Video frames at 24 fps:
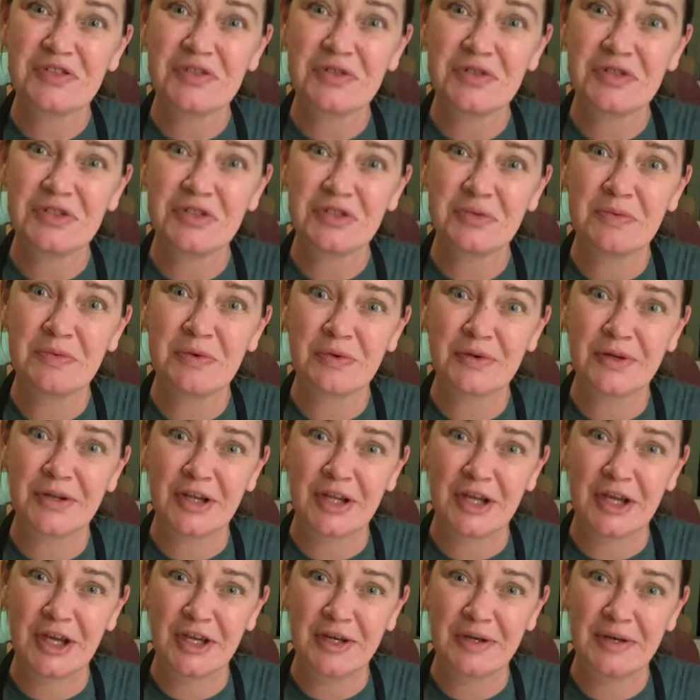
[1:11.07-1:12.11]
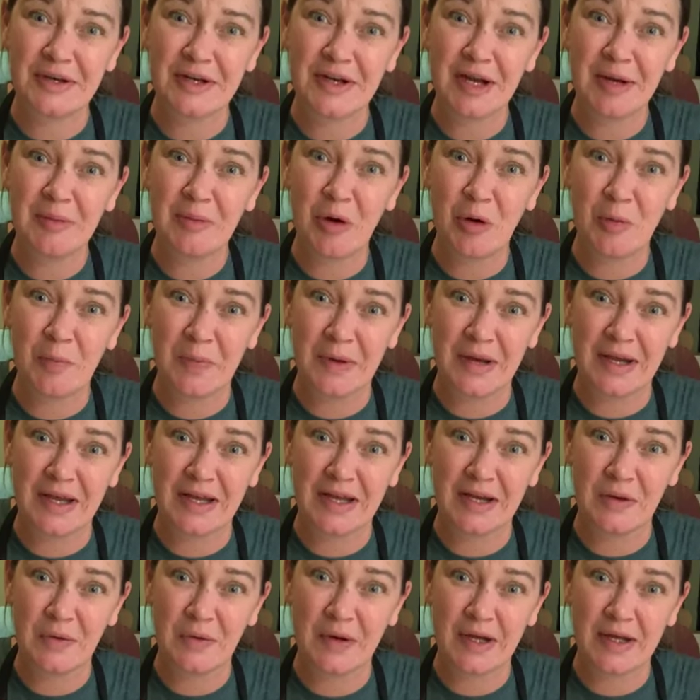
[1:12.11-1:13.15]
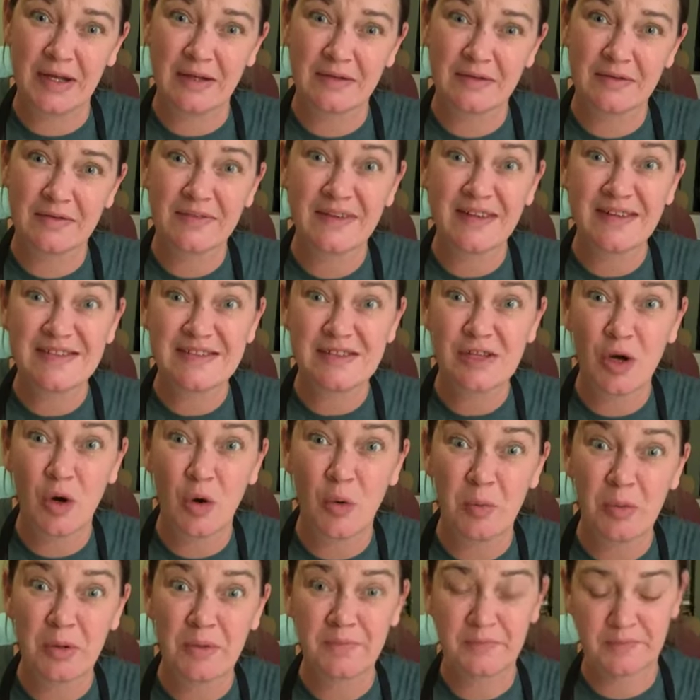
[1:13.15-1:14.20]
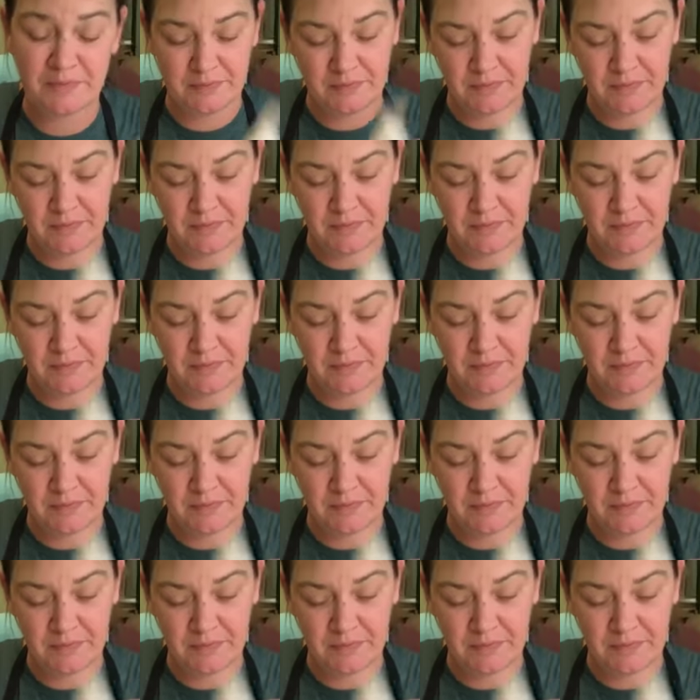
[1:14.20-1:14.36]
So it should be really good. I'm hoping anyway. That's the hope.